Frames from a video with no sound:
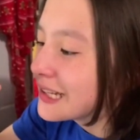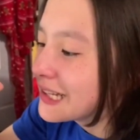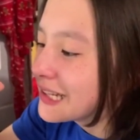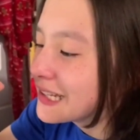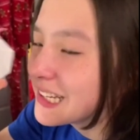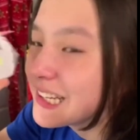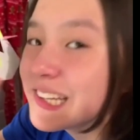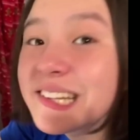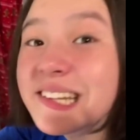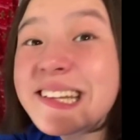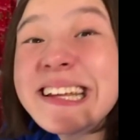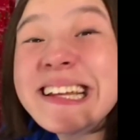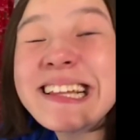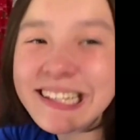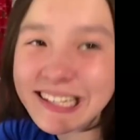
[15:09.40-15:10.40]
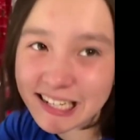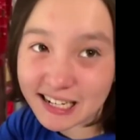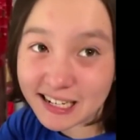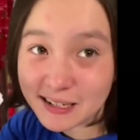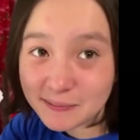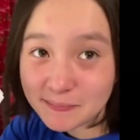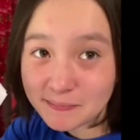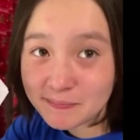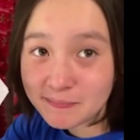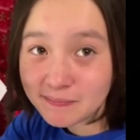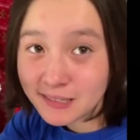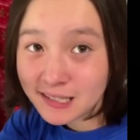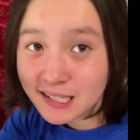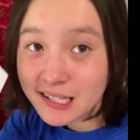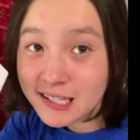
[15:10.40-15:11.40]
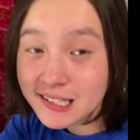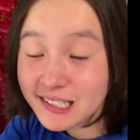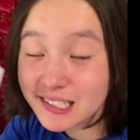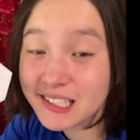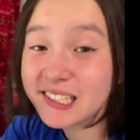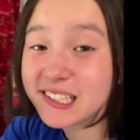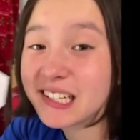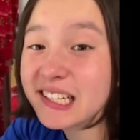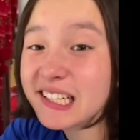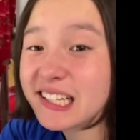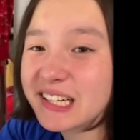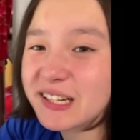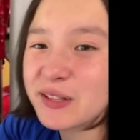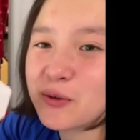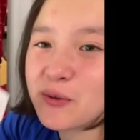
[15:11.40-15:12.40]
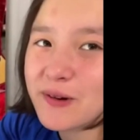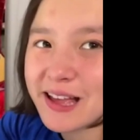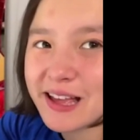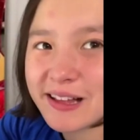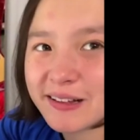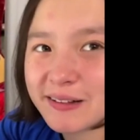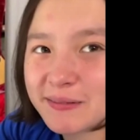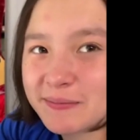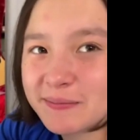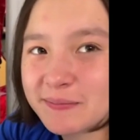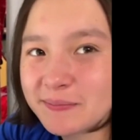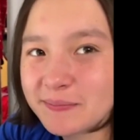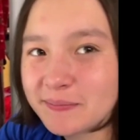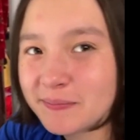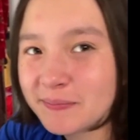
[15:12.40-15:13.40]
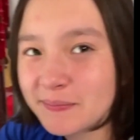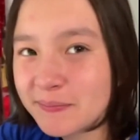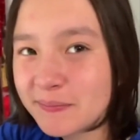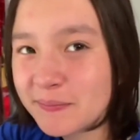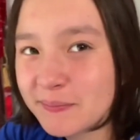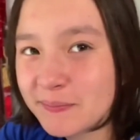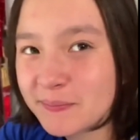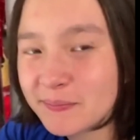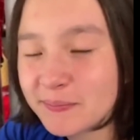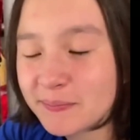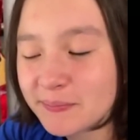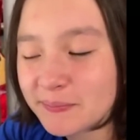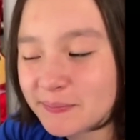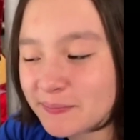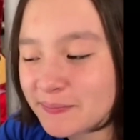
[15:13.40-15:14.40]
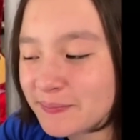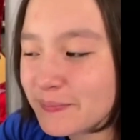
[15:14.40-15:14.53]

Cecilia. Cecilia the whale. Sound like a, an eight-year-old woman.